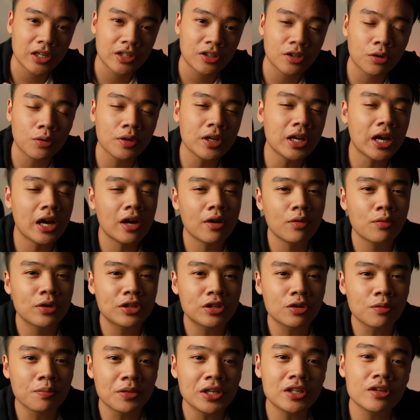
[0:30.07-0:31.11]
Knowing how when
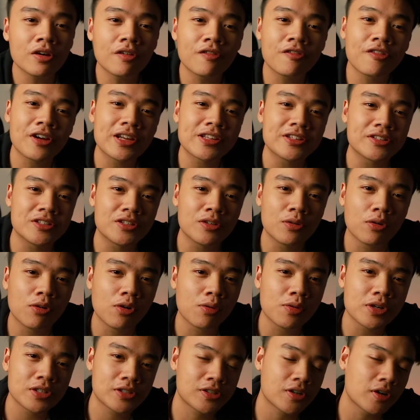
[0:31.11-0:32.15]
you meet your friends, you
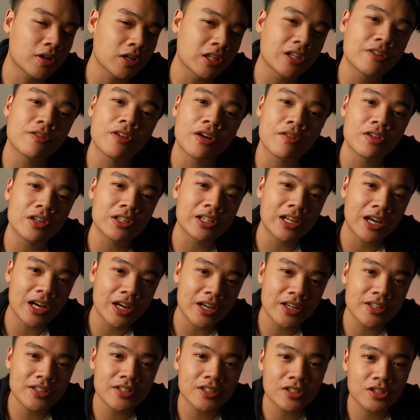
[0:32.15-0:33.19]
always talk in a very
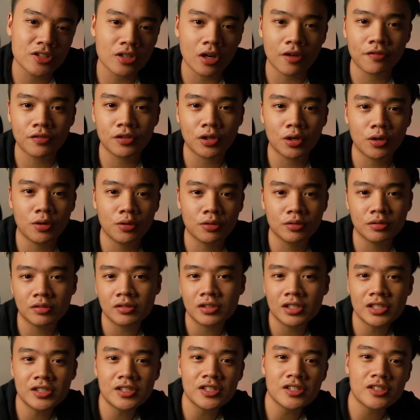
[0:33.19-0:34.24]
nice and soft tone,
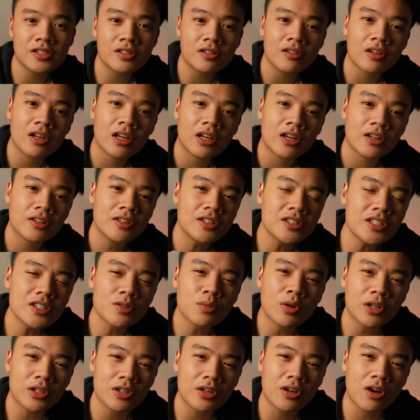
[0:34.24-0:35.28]
this is
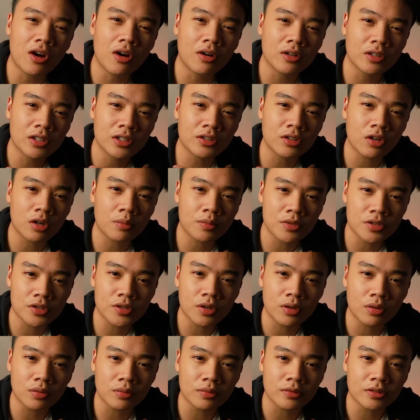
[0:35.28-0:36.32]
what you call a normal
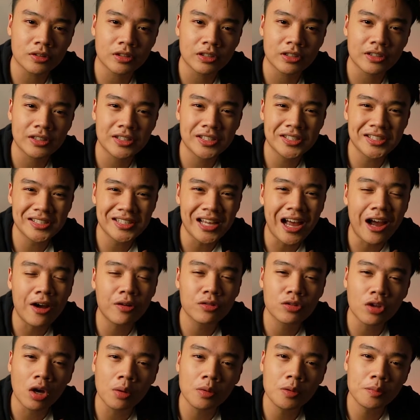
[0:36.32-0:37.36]
tone. This is how
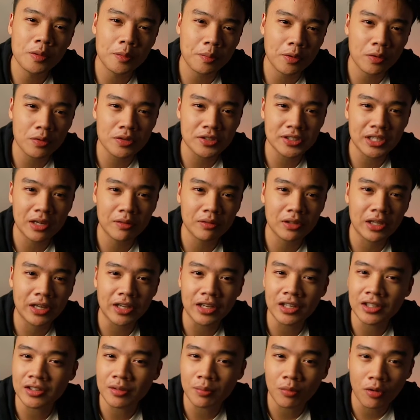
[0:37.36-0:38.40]
normal people would sound
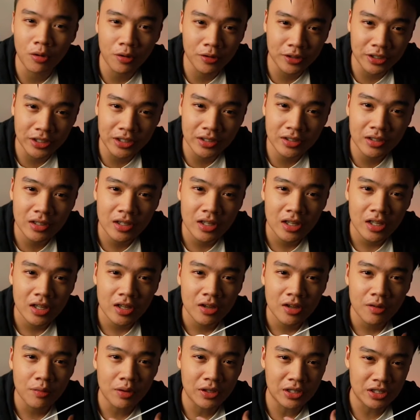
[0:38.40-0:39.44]
like in the morning
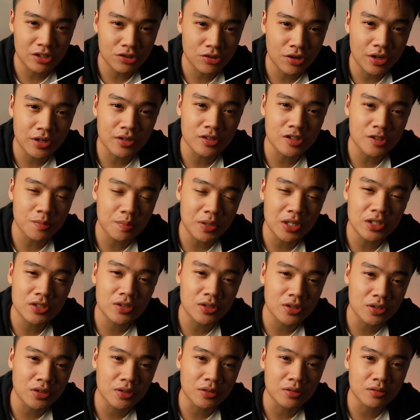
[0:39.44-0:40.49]
when they try to speak
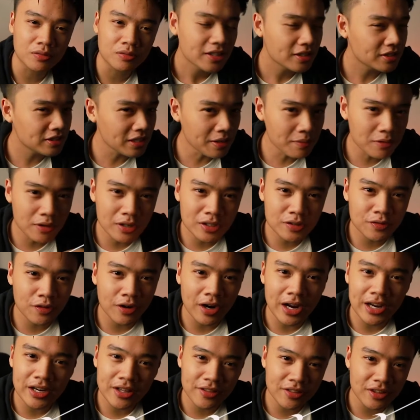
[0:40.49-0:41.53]
to you. The same goes
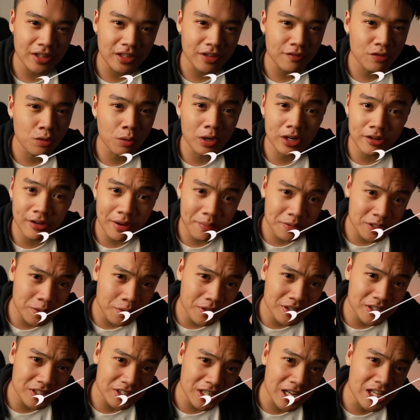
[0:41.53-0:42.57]
for anything. If you want to grab
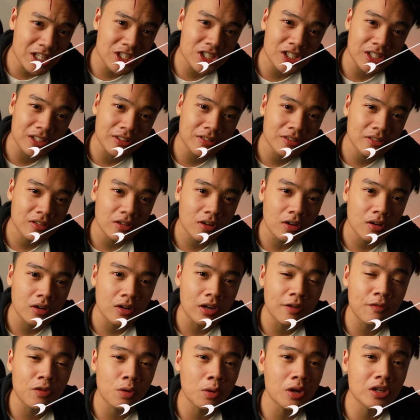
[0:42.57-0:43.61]
someone's attention,
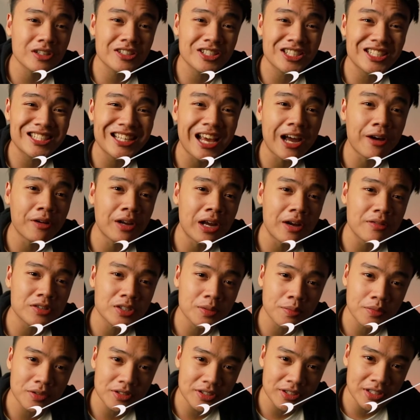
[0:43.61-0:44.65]
if you want to shout out
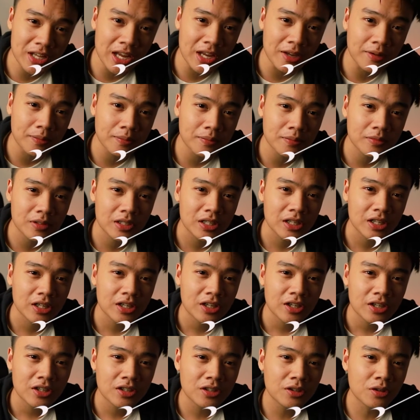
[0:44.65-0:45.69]
someone's name,
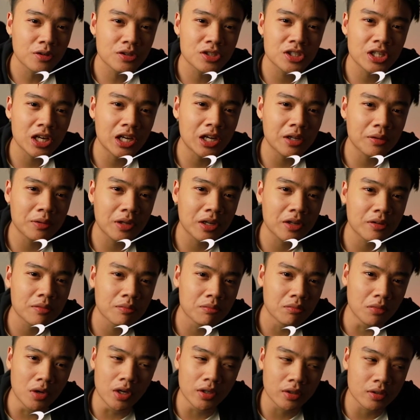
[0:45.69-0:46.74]
you don't shout out like,
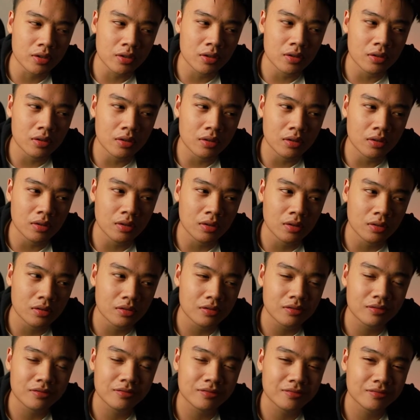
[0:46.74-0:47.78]
Michael!